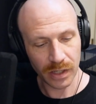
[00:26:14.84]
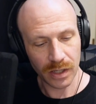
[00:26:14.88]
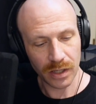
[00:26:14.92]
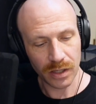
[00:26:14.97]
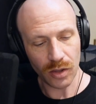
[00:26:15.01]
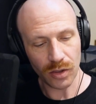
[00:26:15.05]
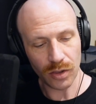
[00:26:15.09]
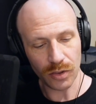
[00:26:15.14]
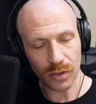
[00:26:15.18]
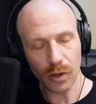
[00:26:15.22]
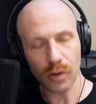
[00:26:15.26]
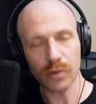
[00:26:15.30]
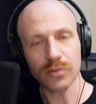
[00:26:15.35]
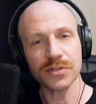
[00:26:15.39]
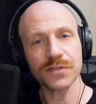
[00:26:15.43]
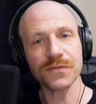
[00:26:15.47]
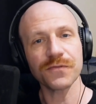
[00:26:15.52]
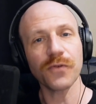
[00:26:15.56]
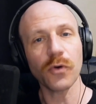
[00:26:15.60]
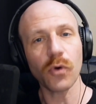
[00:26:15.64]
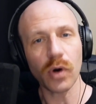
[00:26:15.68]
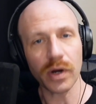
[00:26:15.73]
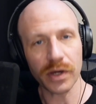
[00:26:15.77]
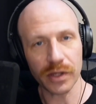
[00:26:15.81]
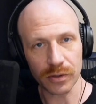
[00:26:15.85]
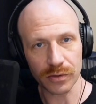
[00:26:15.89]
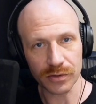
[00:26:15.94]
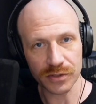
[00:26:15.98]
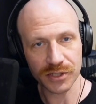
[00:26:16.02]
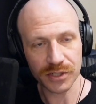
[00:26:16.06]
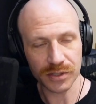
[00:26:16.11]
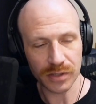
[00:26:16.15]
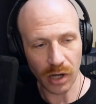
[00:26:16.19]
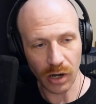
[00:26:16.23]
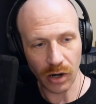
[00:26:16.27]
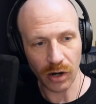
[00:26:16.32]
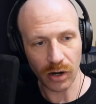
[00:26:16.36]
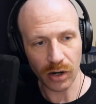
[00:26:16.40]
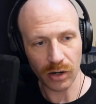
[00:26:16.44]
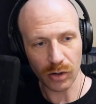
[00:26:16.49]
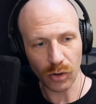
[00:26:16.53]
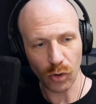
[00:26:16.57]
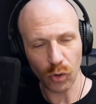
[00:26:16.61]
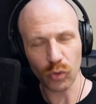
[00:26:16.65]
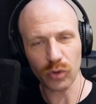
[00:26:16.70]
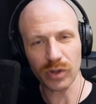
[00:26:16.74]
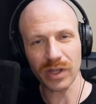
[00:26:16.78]
Those foils are
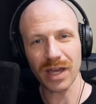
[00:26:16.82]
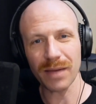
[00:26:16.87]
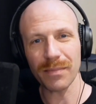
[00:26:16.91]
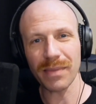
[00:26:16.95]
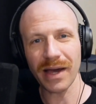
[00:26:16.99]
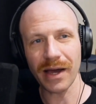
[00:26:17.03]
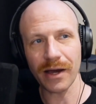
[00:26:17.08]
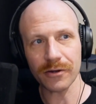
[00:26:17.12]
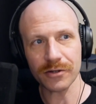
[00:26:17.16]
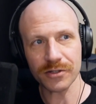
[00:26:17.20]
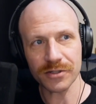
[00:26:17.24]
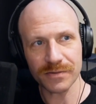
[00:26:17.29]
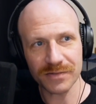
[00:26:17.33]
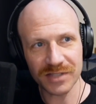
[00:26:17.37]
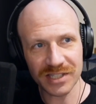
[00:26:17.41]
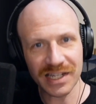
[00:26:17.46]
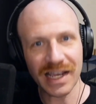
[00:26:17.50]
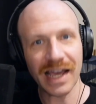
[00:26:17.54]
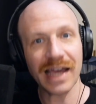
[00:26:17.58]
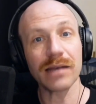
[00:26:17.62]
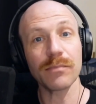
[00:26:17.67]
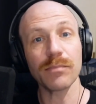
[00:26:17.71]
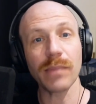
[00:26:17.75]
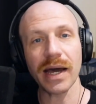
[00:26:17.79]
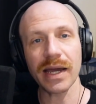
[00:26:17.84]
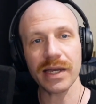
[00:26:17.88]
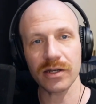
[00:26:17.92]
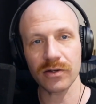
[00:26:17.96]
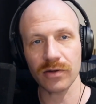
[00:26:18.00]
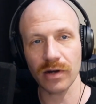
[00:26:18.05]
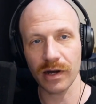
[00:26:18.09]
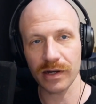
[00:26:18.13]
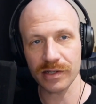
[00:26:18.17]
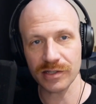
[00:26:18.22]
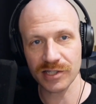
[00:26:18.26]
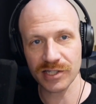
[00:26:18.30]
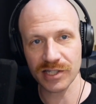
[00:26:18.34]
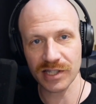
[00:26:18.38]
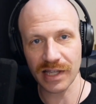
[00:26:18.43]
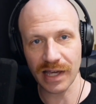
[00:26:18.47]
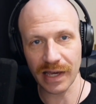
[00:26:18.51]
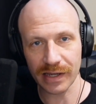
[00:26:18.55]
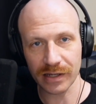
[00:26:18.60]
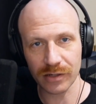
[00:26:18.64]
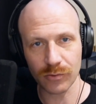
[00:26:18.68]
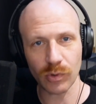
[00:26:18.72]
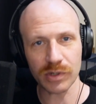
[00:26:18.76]
only about 10 microns
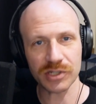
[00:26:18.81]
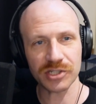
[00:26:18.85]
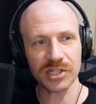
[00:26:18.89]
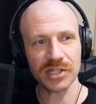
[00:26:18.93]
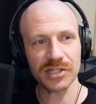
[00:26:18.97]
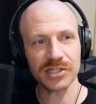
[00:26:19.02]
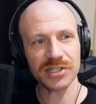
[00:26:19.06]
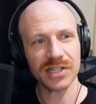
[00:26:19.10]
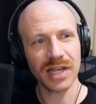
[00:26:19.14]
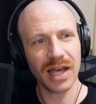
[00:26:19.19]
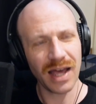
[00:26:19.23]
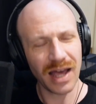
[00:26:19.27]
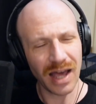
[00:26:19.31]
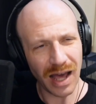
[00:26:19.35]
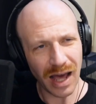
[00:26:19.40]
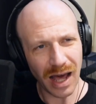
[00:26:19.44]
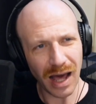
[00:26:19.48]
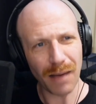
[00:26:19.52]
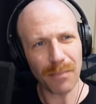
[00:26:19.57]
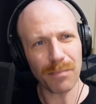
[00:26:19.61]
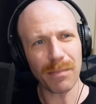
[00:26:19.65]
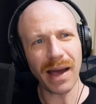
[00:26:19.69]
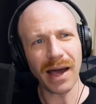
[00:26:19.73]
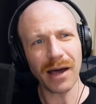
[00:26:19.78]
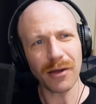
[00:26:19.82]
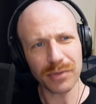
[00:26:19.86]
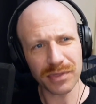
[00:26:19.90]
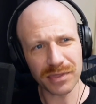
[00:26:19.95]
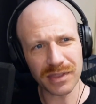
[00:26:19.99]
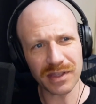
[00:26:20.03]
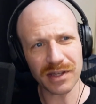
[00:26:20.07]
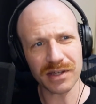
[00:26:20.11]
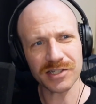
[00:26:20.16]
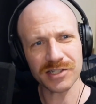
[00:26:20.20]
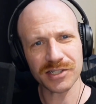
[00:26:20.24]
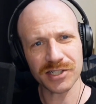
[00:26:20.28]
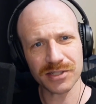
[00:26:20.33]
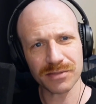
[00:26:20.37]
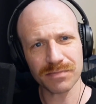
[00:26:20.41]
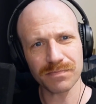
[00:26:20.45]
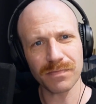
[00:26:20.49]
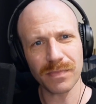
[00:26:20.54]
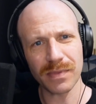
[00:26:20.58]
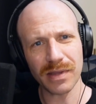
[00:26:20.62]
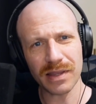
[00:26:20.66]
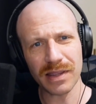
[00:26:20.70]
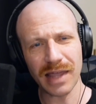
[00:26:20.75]
thick, which is
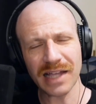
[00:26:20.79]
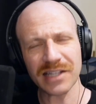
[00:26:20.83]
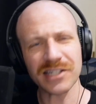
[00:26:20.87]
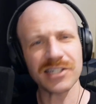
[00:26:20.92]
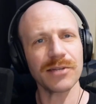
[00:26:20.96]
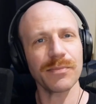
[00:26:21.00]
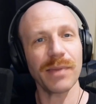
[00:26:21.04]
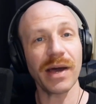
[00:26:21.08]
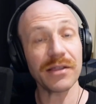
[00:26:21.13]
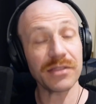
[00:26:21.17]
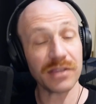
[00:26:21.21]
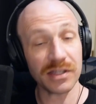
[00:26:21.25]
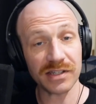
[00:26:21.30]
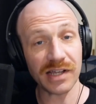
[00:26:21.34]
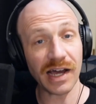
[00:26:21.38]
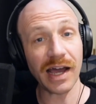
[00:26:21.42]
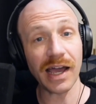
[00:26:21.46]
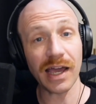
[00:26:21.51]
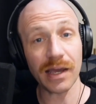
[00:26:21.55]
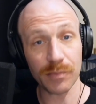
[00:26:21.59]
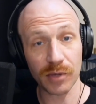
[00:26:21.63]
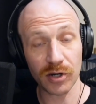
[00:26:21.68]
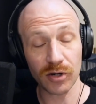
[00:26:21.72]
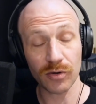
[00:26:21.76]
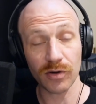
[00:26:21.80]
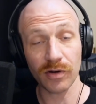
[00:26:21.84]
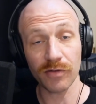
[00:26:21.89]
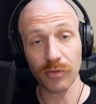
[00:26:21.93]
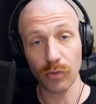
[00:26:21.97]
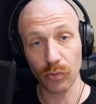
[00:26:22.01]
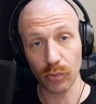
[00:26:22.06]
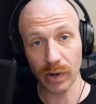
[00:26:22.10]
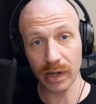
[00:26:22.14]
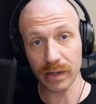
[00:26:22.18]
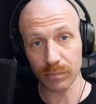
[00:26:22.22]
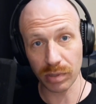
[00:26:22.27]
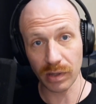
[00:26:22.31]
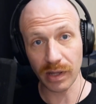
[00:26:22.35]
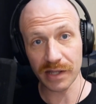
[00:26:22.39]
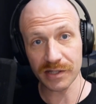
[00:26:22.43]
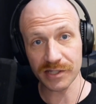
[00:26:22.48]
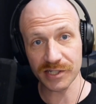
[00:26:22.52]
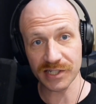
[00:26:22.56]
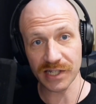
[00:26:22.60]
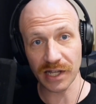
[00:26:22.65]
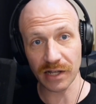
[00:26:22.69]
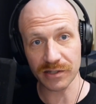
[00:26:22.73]
that's about the diameter of a red blood
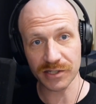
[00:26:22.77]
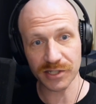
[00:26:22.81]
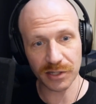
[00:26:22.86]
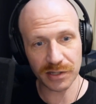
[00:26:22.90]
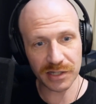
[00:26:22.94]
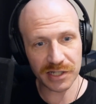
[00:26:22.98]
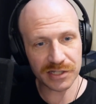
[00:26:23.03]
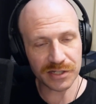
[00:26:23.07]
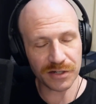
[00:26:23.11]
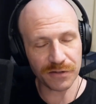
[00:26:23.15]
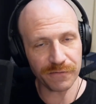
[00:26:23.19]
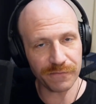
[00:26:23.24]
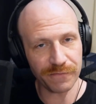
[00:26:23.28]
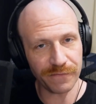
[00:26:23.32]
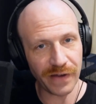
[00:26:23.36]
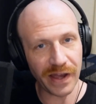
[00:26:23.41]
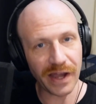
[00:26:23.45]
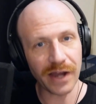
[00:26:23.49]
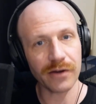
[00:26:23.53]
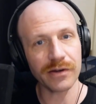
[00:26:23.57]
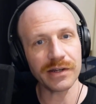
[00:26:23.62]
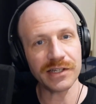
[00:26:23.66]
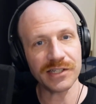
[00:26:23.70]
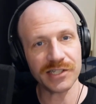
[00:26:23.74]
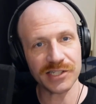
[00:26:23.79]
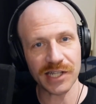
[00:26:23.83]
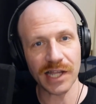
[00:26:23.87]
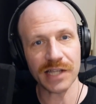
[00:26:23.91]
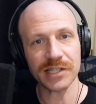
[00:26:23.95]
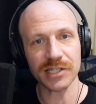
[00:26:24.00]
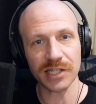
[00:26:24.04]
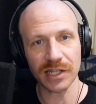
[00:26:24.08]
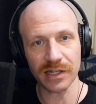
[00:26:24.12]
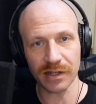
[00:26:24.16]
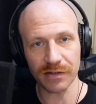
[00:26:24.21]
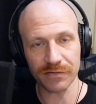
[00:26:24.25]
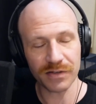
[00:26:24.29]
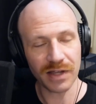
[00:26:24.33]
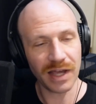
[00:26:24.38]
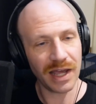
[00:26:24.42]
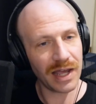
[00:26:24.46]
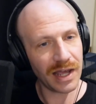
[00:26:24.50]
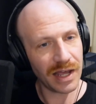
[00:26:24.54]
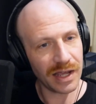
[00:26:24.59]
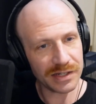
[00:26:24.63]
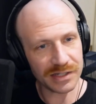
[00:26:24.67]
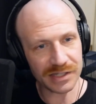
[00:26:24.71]
cell. So these are very sensitive
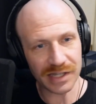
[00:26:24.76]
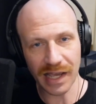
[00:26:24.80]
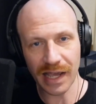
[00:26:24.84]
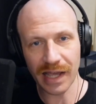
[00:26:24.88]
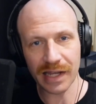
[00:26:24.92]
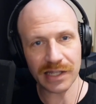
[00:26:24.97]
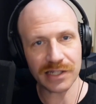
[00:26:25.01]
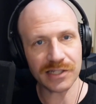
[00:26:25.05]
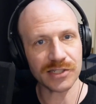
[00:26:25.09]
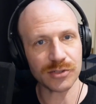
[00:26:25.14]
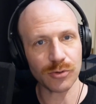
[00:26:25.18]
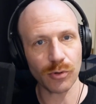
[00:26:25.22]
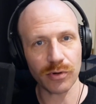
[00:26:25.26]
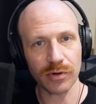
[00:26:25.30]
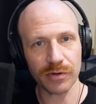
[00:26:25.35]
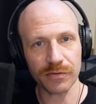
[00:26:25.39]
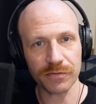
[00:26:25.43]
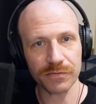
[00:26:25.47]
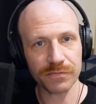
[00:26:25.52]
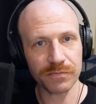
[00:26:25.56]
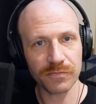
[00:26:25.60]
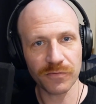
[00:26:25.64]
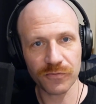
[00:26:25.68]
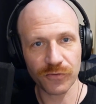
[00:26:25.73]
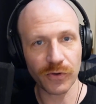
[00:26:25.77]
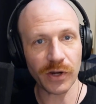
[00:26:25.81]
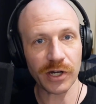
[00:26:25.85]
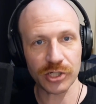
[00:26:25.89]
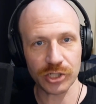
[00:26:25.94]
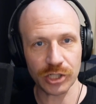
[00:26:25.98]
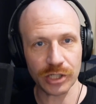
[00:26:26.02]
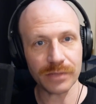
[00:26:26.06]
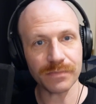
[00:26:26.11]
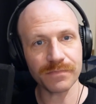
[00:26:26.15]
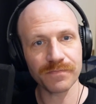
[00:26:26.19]
to any sort of friction.